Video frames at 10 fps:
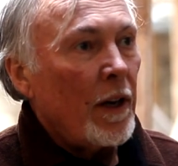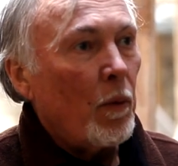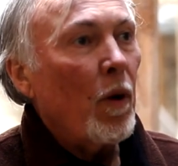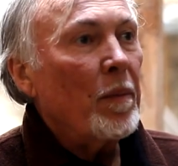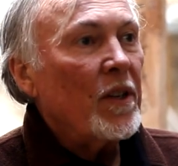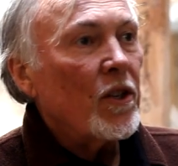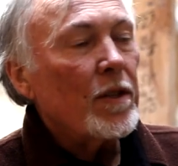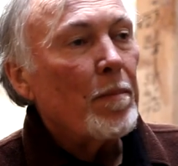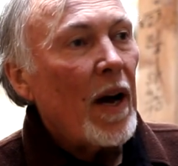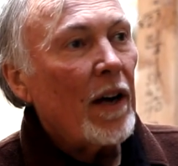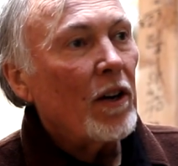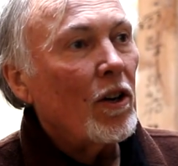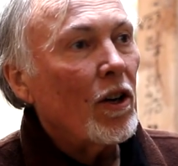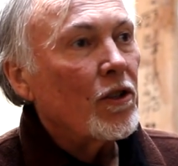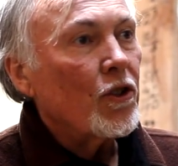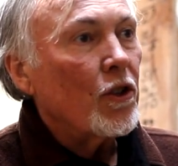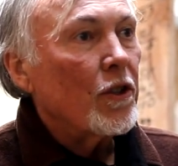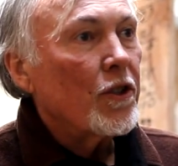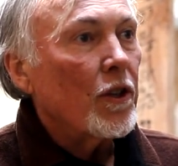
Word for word: It won't be just monoculture.